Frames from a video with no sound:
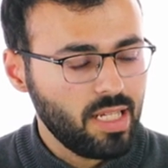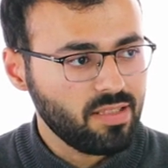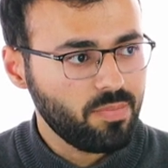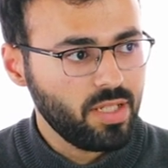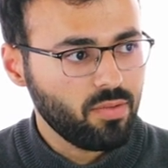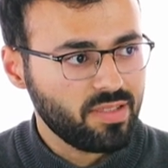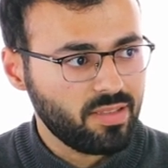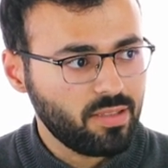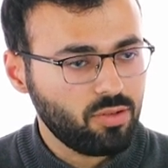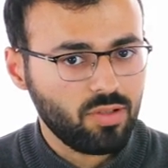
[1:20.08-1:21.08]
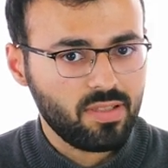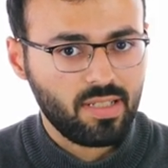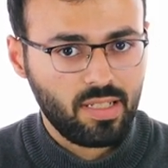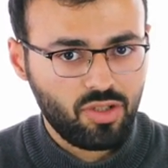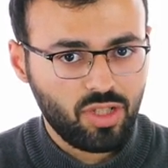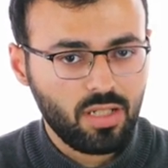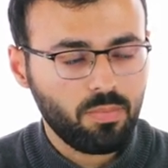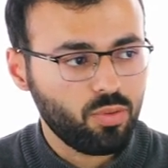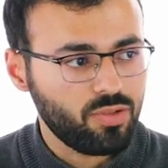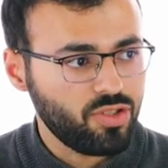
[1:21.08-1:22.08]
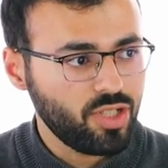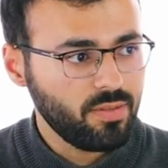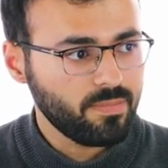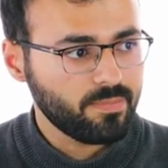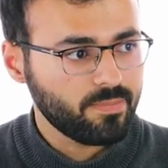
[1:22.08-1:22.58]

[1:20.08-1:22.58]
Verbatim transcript: let me reset it to its initial position.